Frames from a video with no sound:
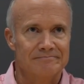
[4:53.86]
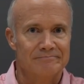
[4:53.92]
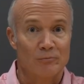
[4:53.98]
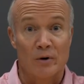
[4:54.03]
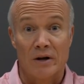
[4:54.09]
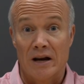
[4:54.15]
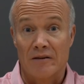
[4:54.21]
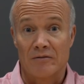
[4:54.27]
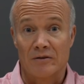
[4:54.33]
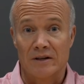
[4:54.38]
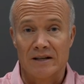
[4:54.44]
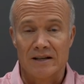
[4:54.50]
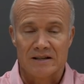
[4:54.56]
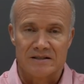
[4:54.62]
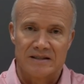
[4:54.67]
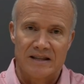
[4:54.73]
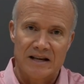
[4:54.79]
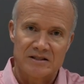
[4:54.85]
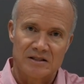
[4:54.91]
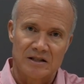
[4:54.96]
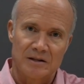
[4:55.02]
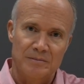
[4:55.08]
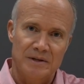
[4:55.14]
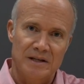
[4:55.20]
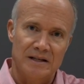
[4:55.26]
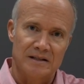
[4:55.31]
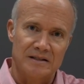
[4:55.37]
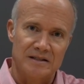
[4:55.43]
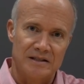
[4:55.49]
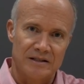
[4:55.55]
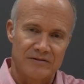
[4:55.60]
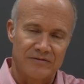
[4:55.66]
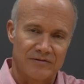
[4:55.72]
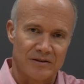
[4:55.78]
whatever it is, that's going to be a
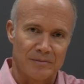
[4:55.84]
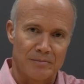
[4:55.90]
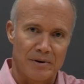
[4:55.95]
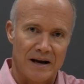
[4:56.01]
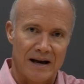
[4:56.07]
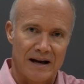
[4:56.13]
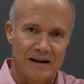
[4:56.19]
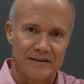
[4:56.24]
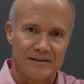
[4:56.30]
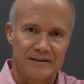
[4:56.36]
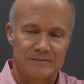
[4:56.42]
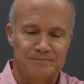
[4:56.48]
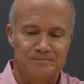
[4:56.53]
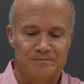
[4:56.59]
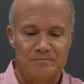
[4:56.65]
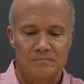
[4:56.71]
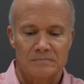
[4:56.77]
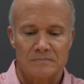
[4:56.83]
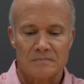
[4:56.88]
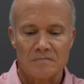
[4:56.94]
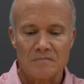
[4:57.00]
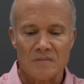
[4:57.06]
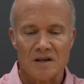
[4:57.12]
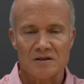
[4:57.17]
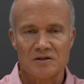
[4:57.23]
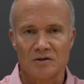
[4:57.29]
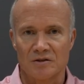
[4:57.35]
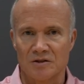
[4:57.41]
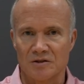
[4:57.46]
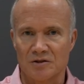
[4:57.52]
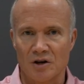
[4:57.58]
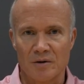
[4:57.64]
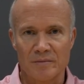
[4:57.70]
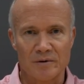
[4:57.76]
different path. So
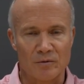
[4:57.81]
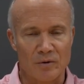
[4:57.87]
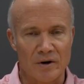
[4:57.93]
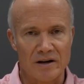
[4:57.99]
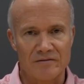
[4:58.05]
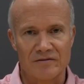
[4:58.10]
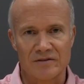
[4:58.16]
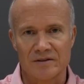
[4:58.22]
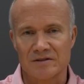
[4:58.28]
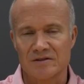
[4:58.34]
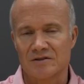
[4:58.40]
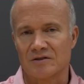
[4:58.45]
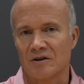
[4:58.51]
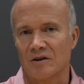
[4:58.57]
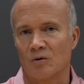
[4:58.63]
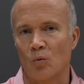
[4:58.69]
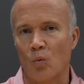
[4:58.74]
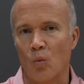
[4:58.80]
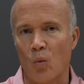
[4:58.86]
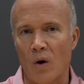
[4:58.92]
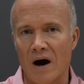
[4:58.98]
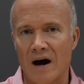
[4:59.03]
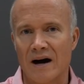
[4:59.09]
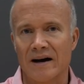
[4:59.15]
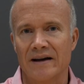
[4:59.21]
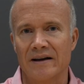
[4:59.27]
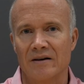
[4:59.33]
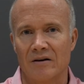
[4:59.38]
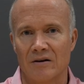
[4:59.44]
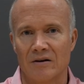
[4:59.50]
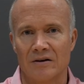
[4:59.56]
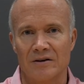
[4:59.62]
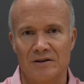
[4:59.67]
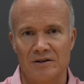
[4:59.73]
determine right from the start, why
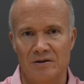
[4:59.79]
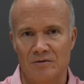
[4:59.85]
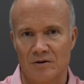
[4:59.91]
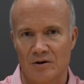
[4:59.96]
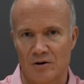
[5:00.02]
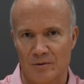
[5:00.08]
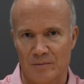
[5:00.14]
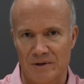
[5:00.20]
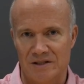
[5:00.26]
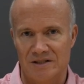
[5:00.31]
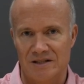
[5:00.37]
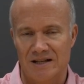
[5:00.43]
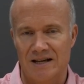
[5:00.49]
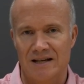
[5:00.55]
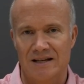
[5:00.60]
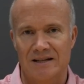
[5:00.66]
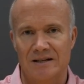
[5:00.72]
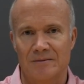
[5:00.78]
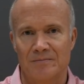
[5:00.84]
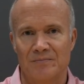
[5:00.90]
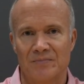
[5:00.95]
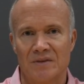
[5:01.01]
are you home educating?